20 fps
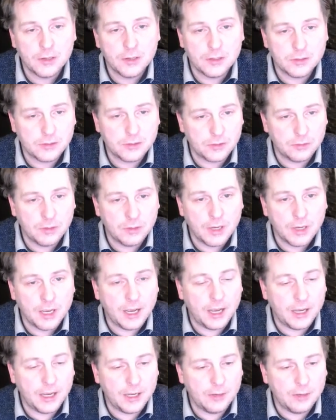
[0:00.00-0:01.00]
So
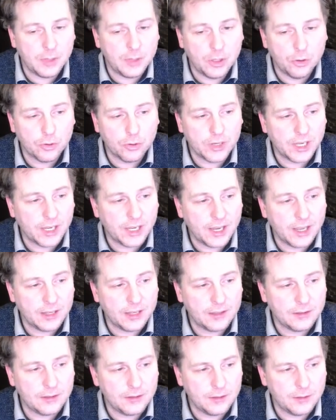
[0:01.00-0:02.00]
I have been looking
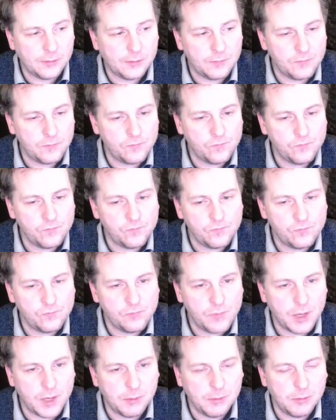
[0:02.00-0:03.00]
at
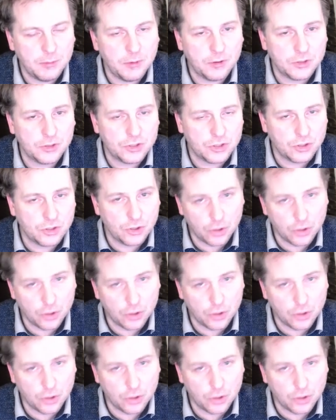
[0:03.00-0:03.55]
maybe just